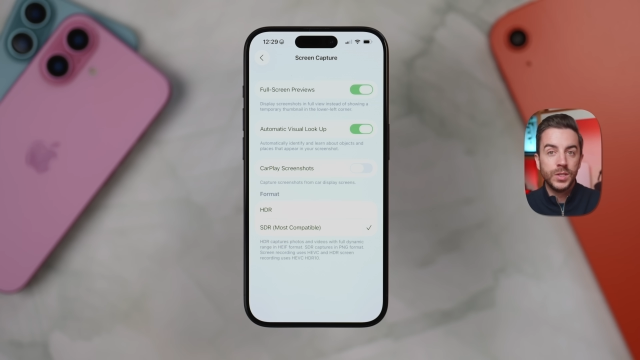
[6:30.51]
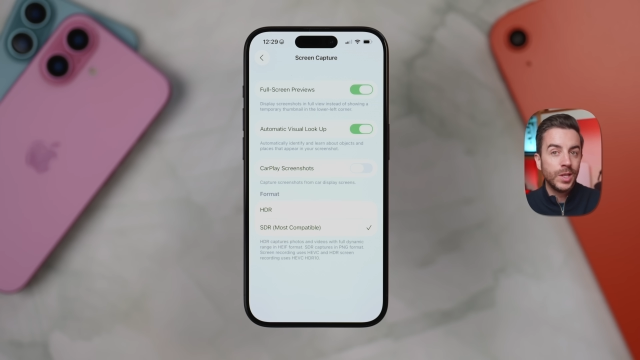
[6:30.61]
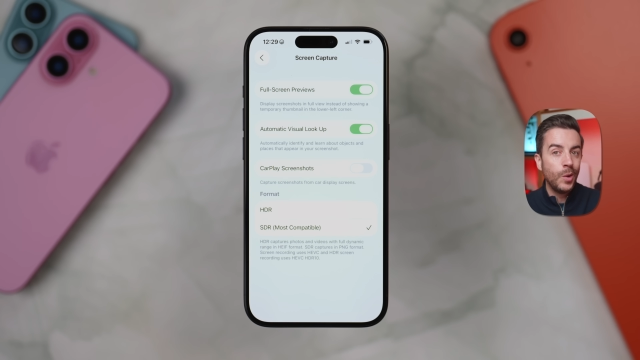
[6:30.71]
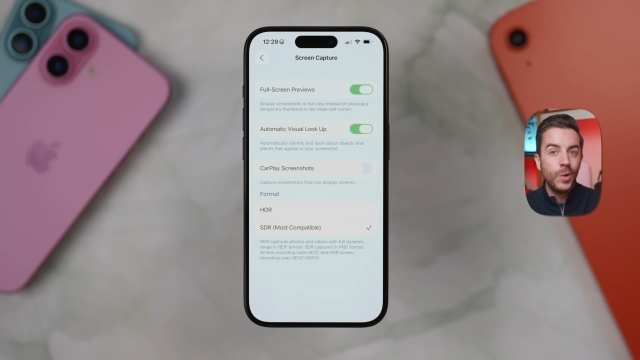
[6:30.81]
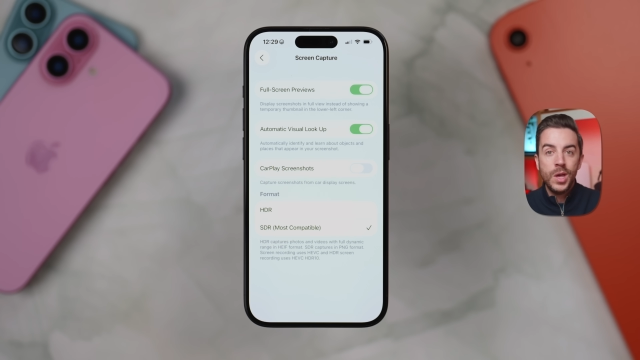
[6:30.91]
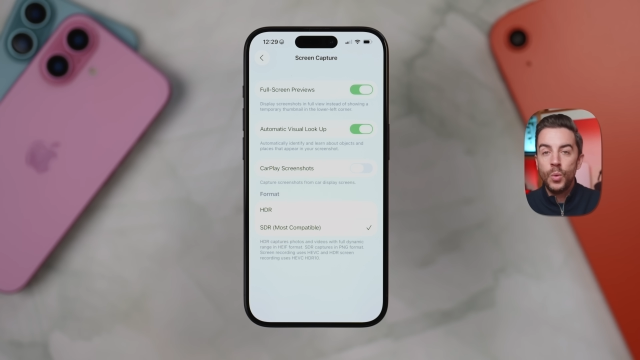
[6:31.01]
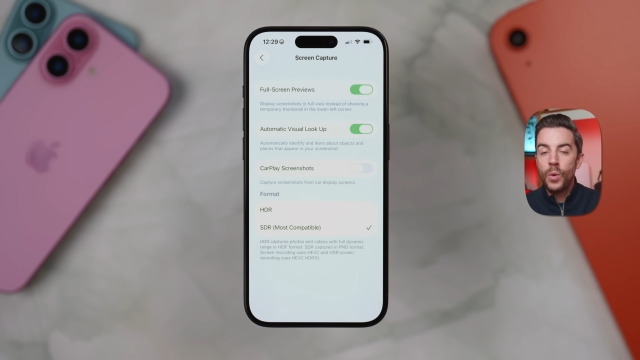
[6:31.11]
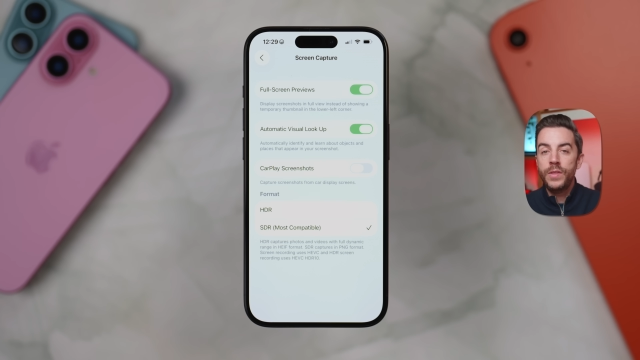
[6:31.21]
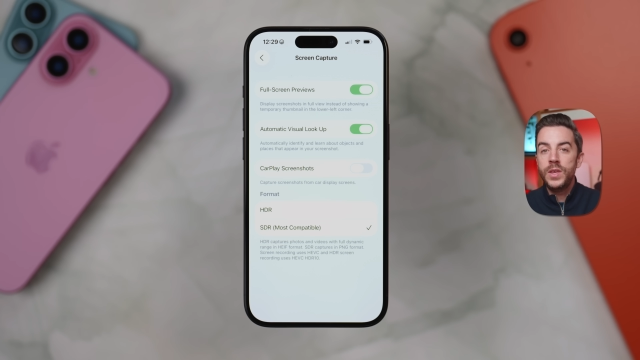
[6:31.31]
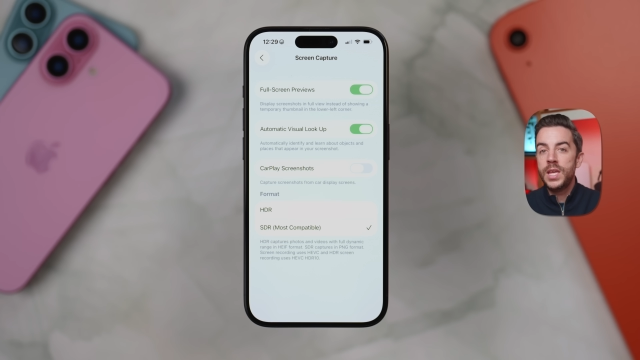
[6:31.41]
so
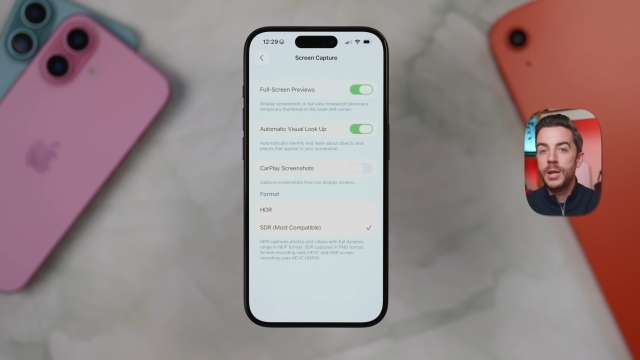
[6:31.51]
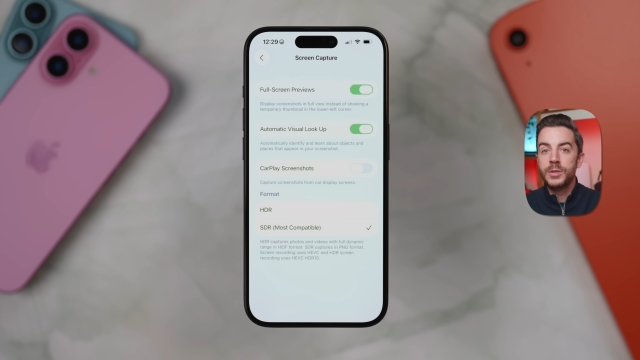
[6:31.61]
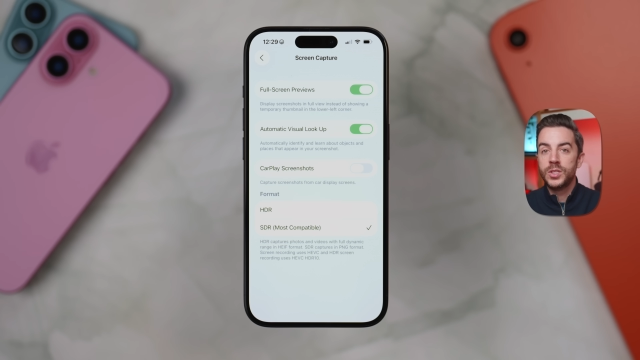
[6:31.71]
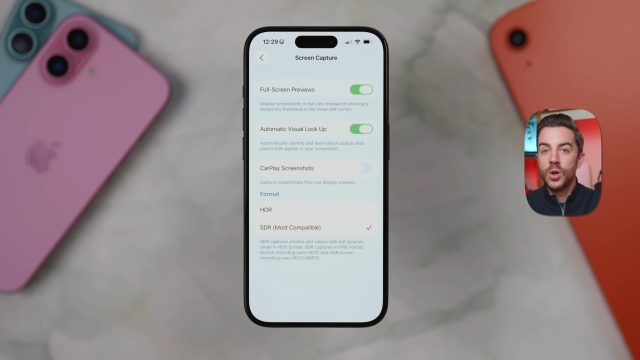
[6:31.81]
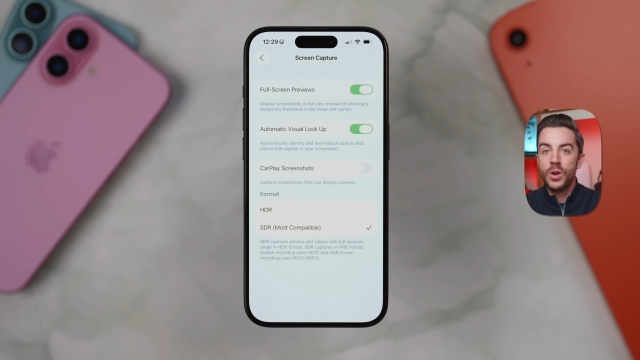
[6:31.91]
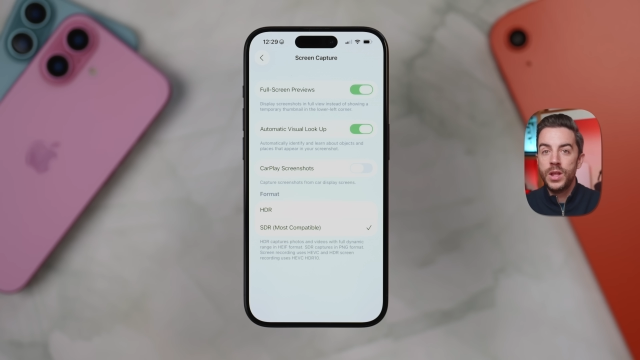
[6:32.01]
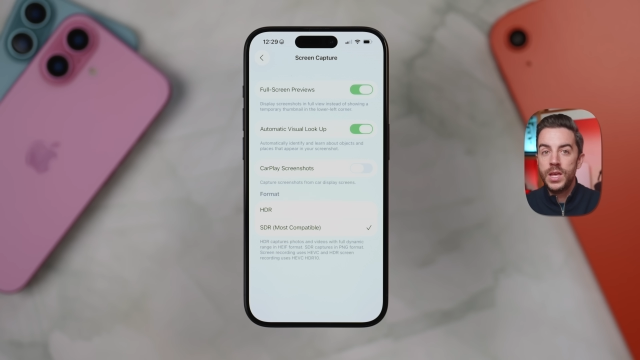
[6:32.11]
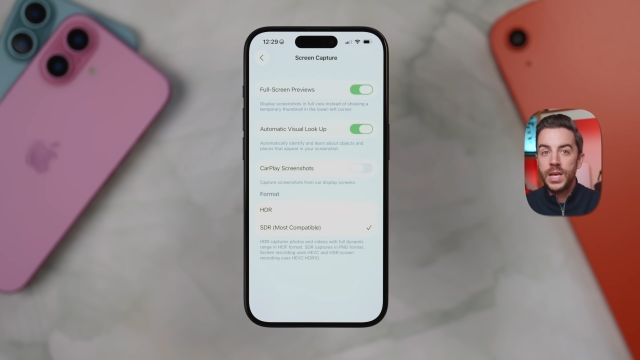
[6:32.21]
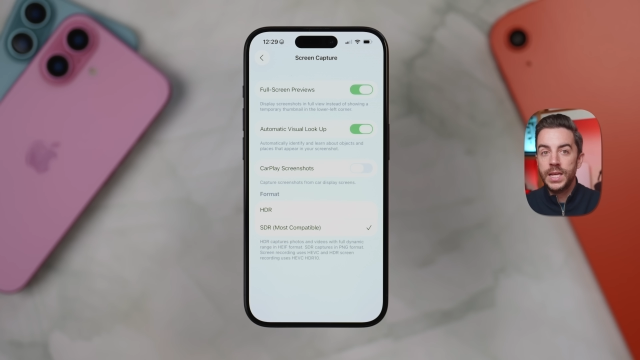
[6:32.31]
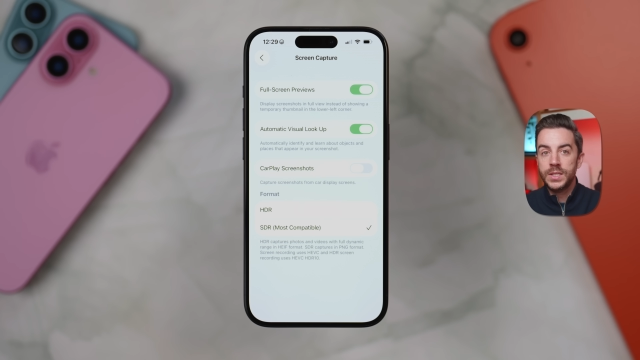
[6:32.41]
whether you keep this on
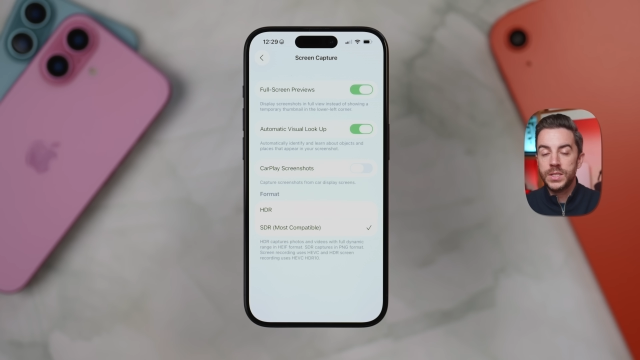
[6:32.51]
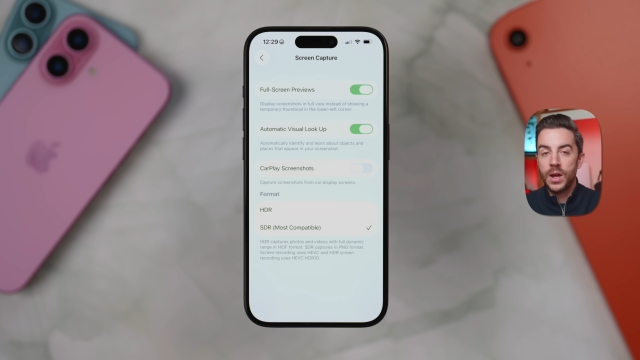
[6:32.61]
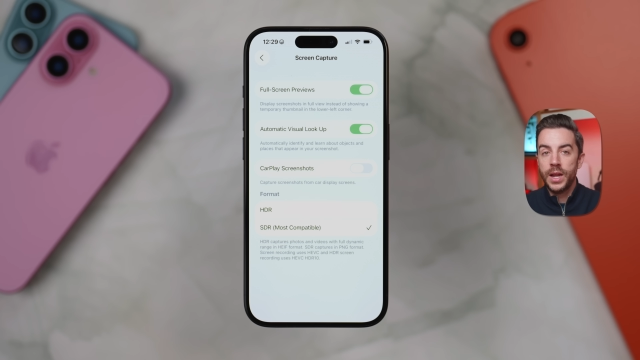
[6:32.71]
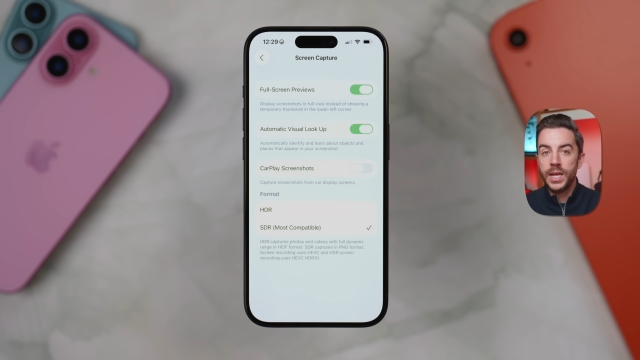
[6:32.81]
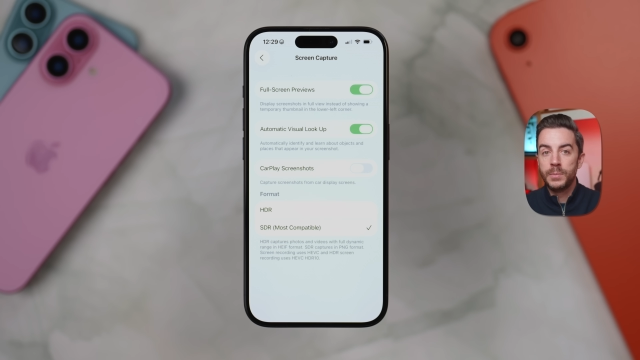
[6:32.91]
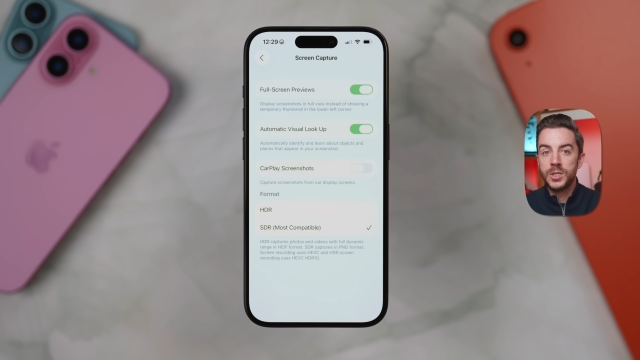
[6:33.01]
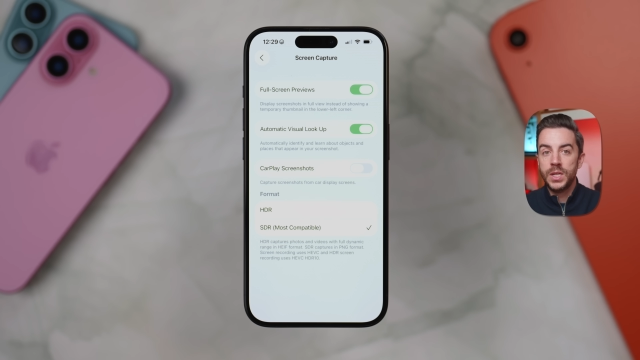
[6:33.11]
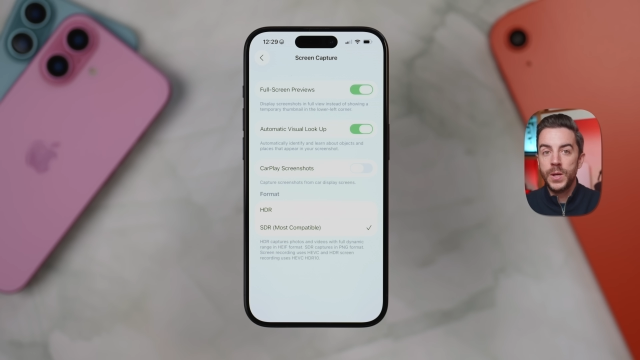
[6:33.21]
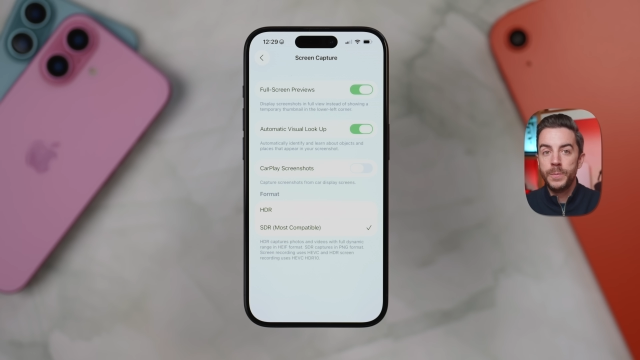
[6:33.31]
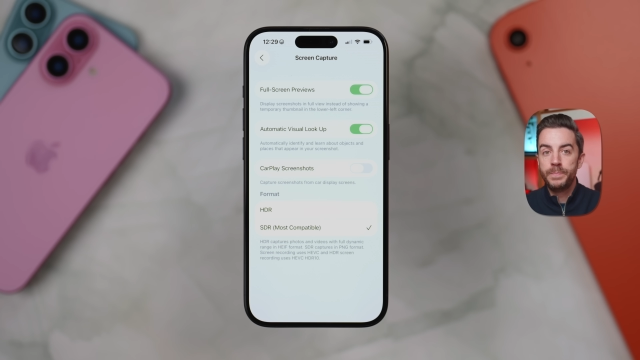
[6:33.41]
is entirely up to
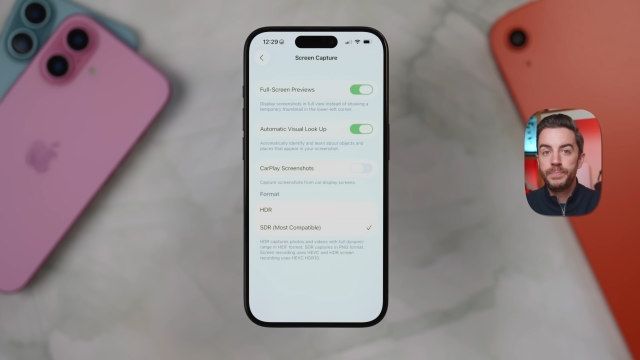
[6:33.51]
you.